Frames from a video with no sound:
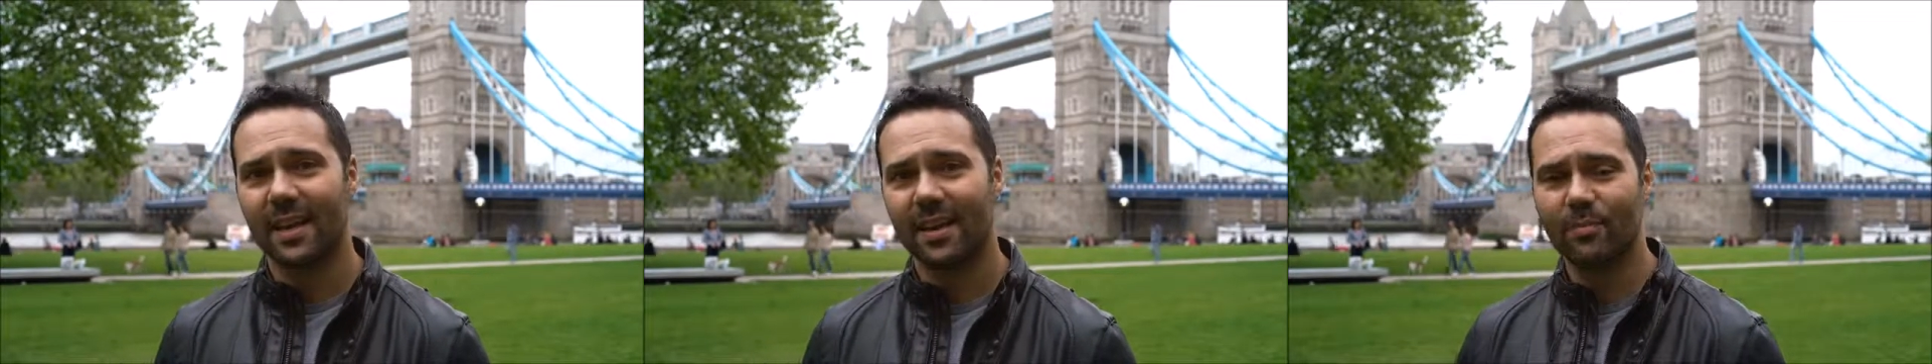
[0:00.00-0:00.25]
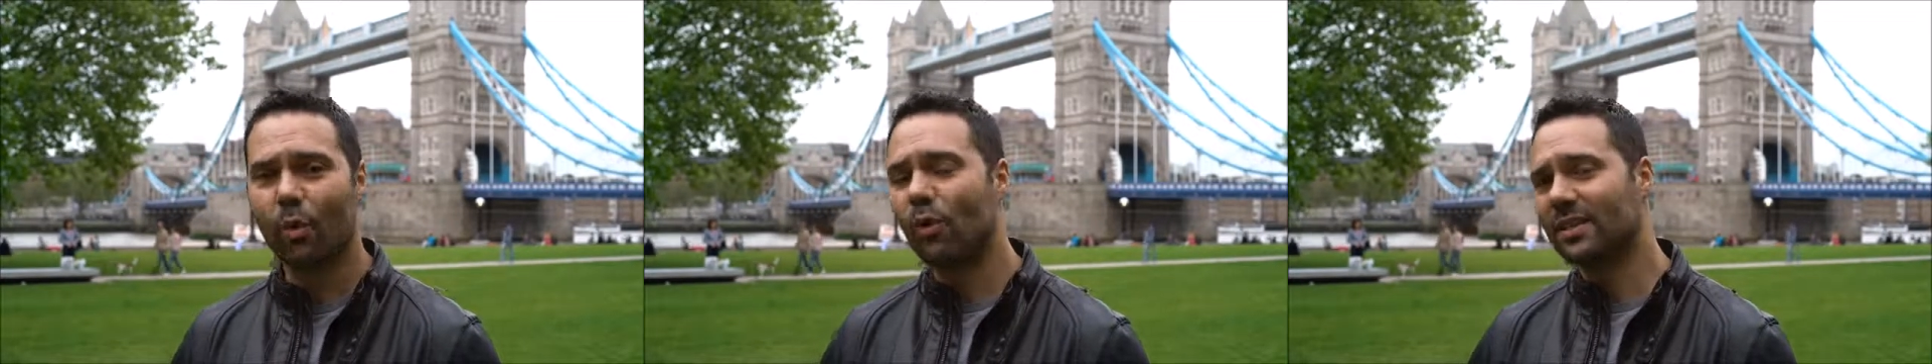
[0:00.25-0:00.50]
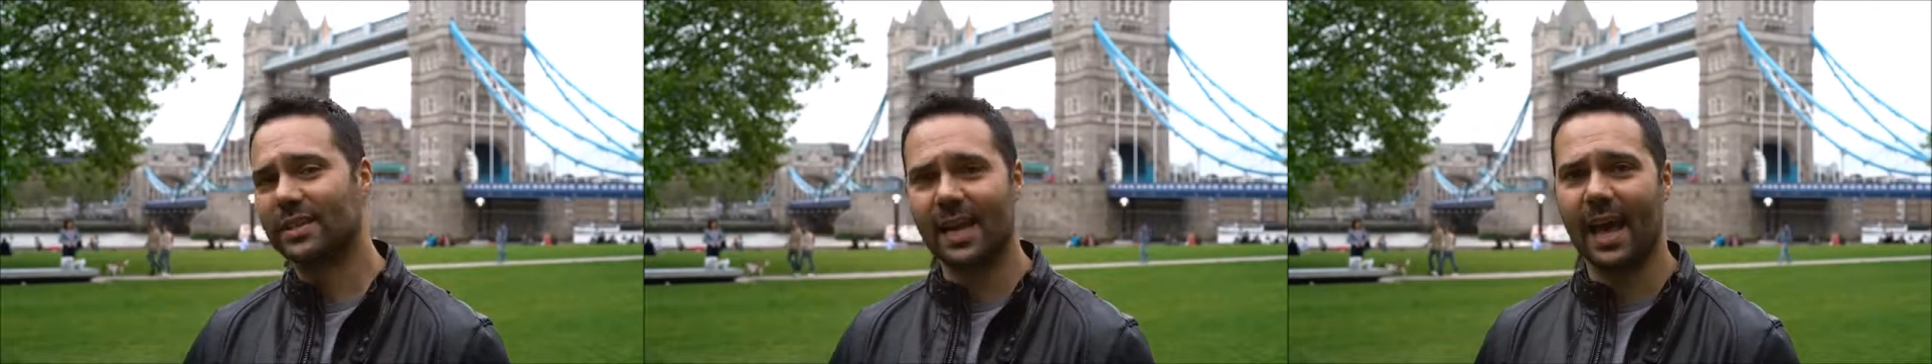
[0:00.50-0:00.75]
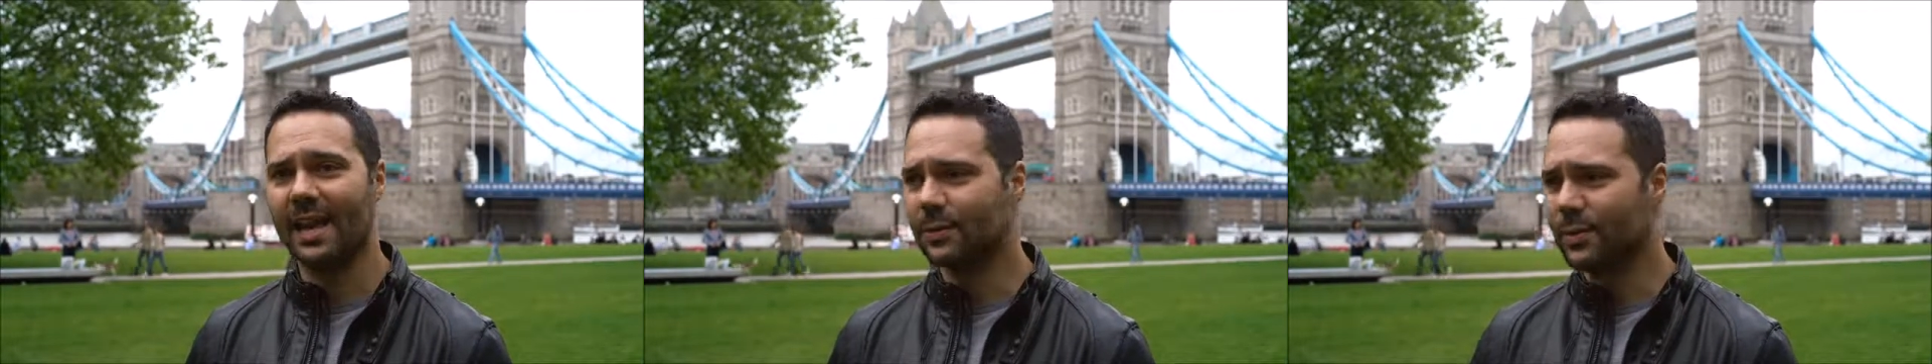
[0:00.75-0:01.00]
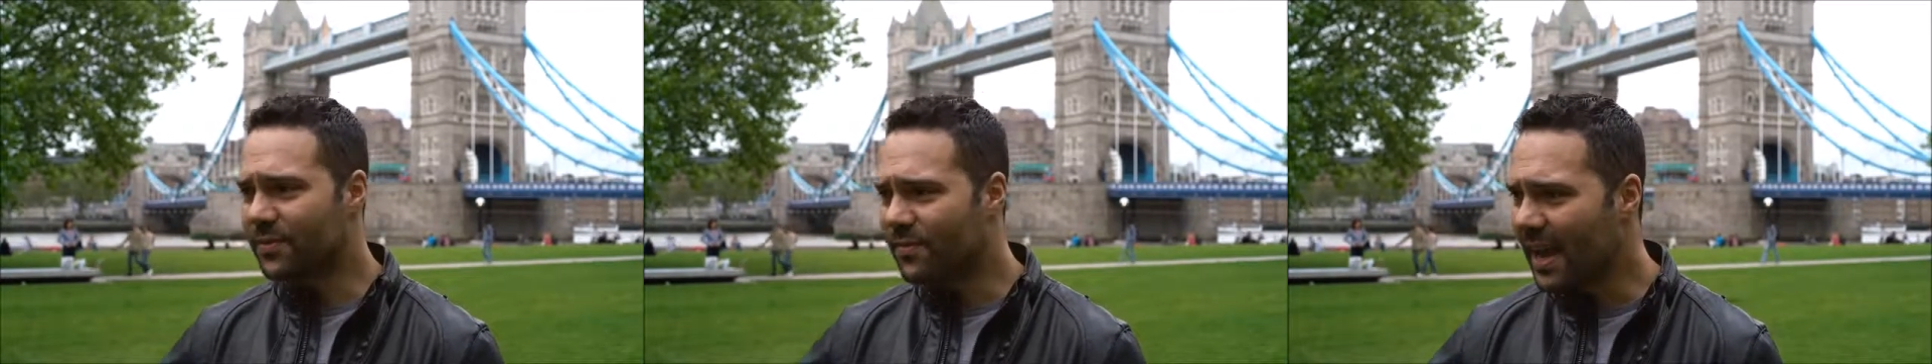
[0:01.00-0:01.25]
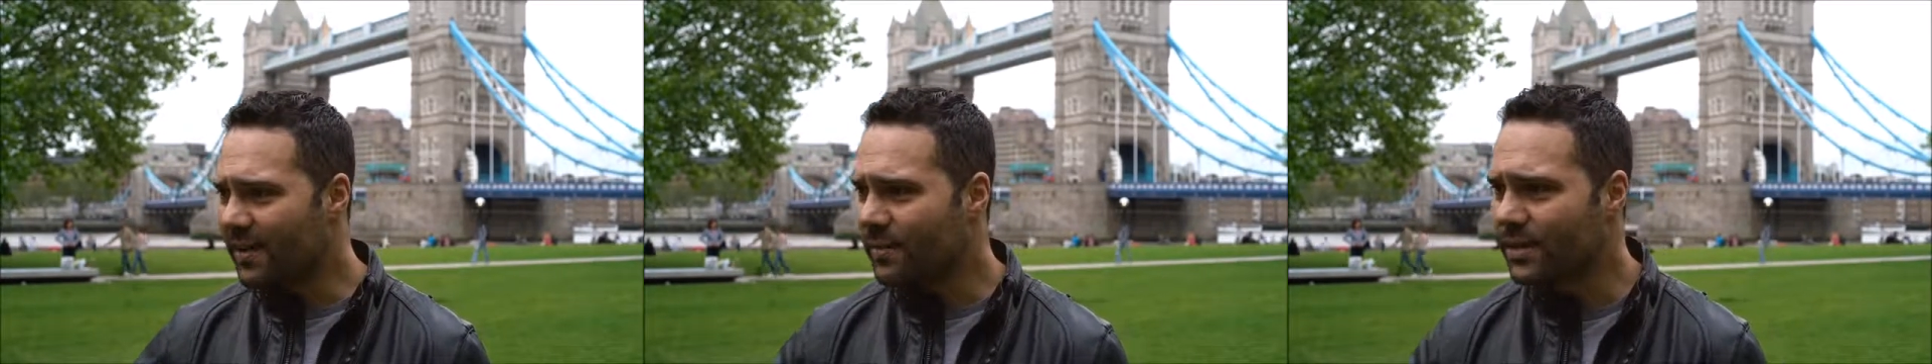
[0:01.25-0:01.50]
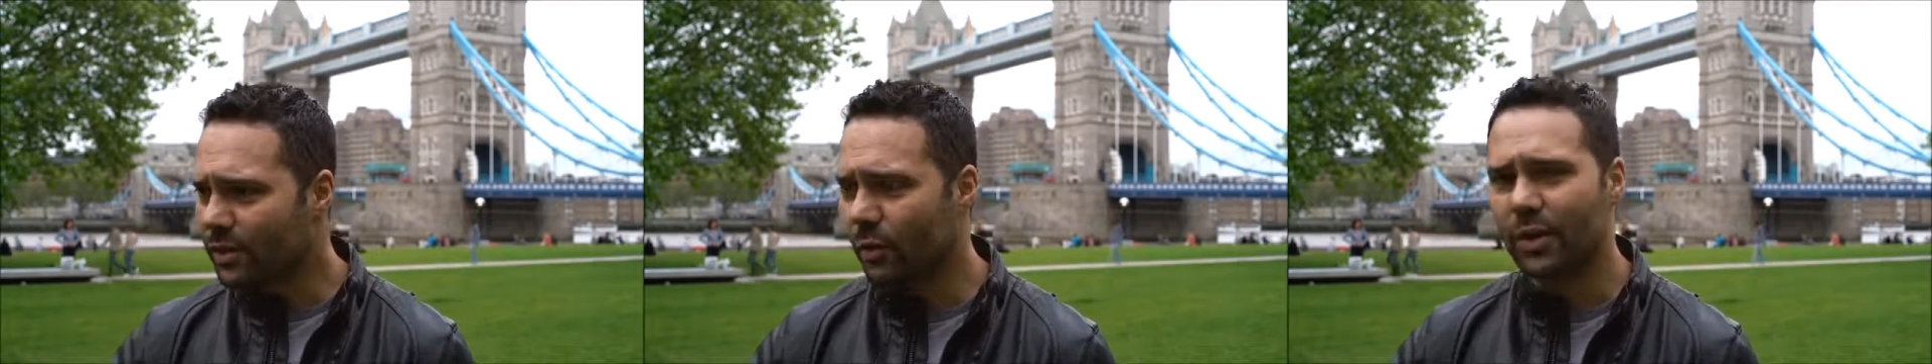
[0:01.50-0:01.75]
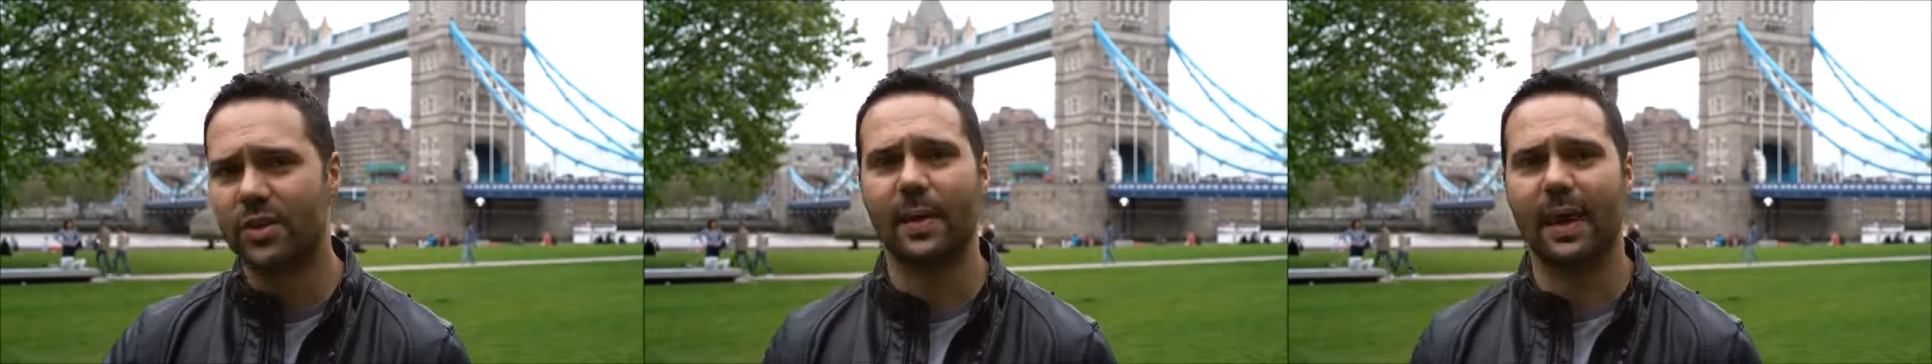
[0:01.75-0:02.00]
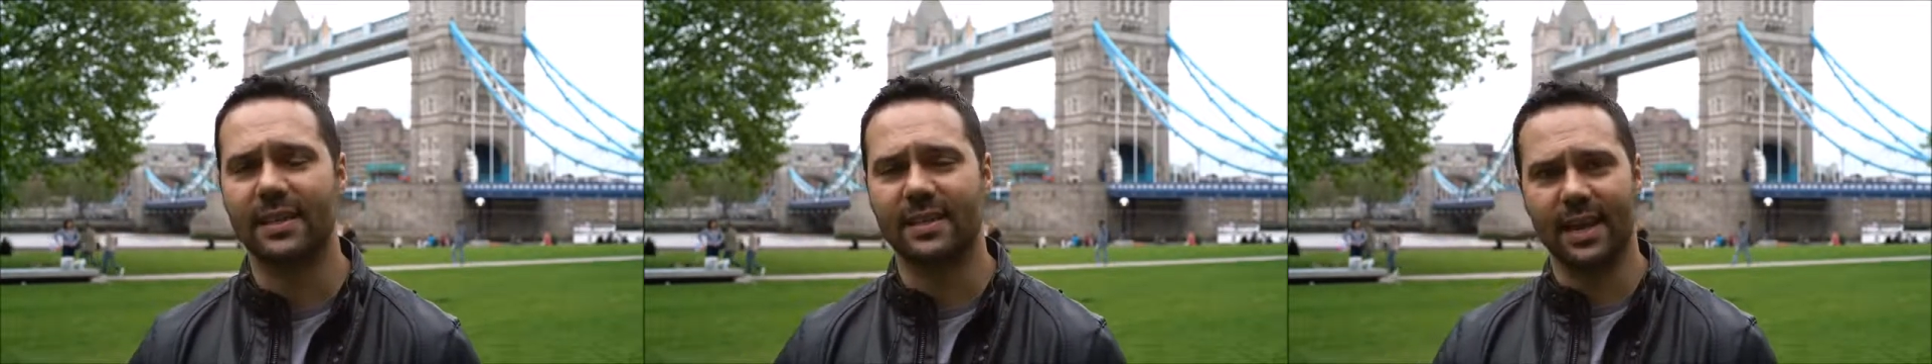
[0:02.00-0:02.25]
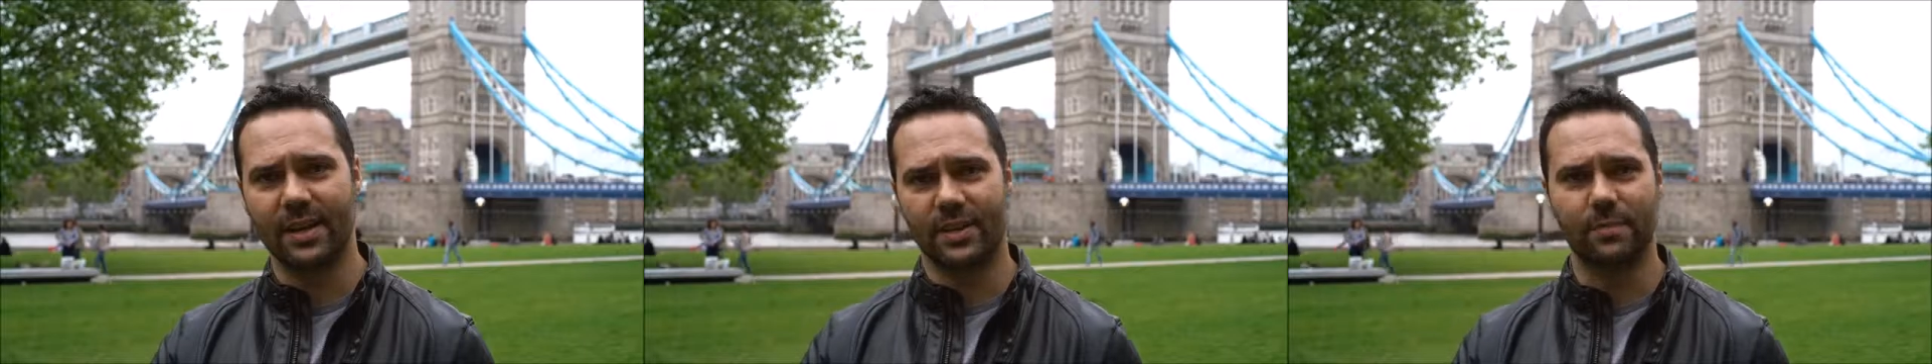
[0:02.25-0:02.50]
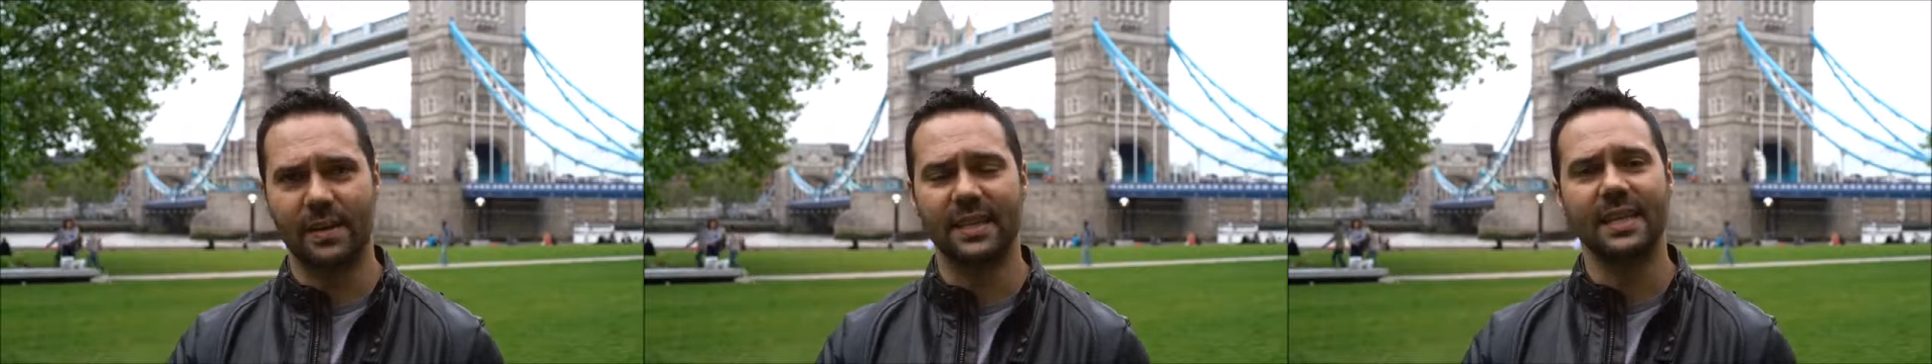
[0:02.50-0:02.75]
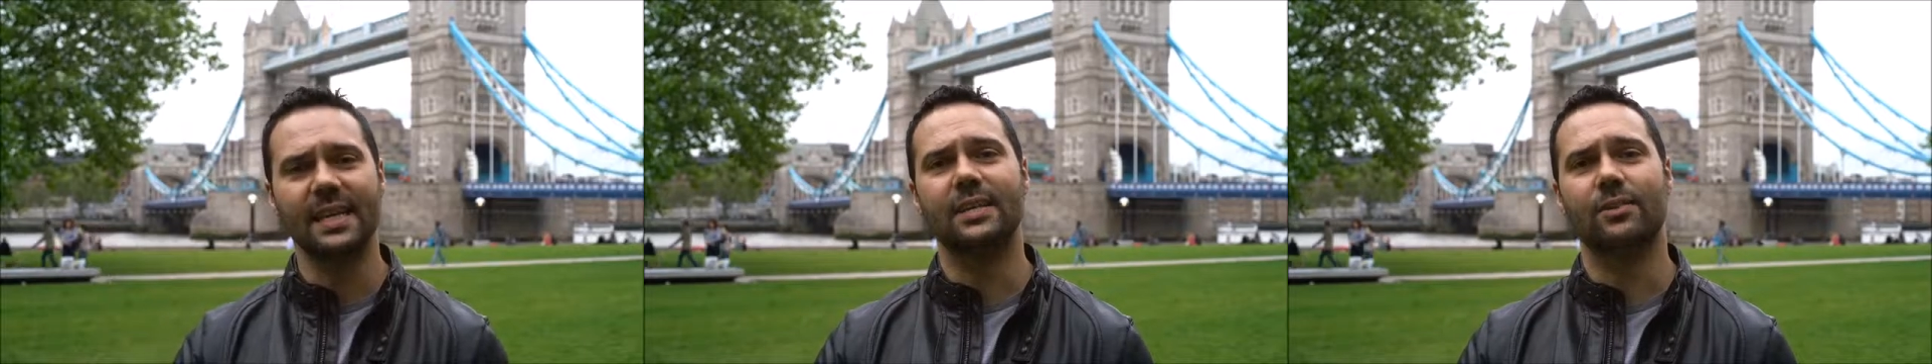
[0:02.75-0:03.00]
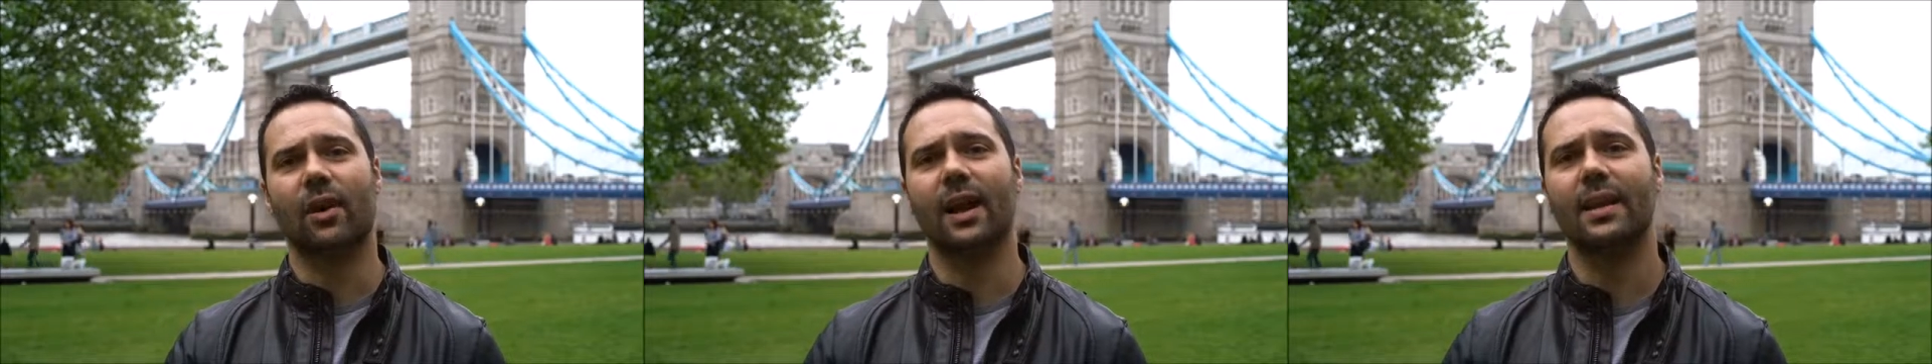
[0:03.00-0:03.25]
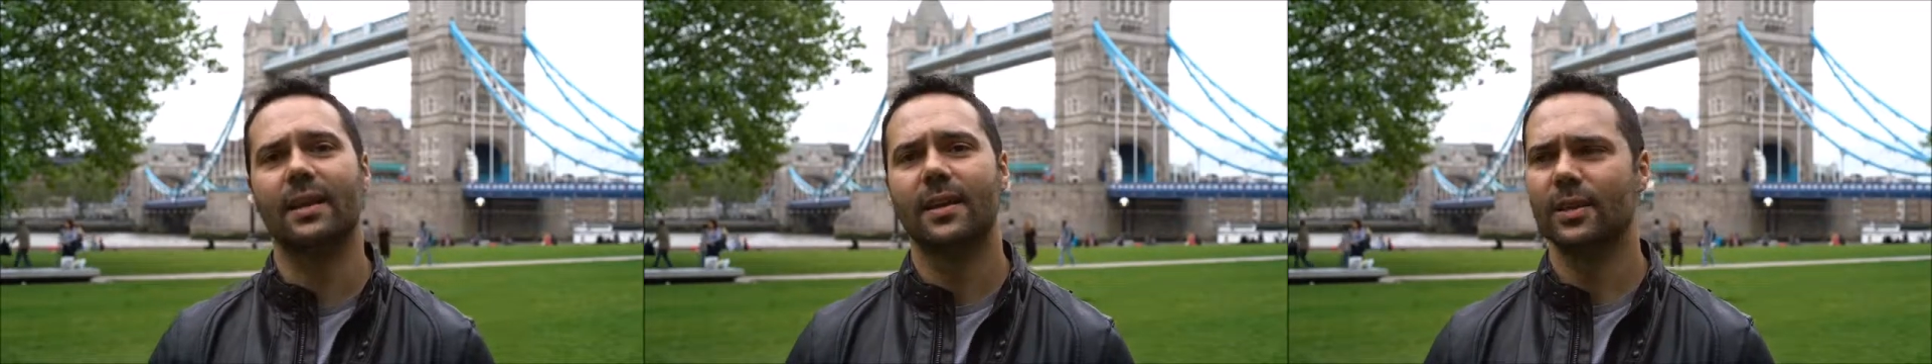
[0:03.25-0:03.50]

Morgan Stanleys, which favours the Deutsche Banks and the HSBCs, right?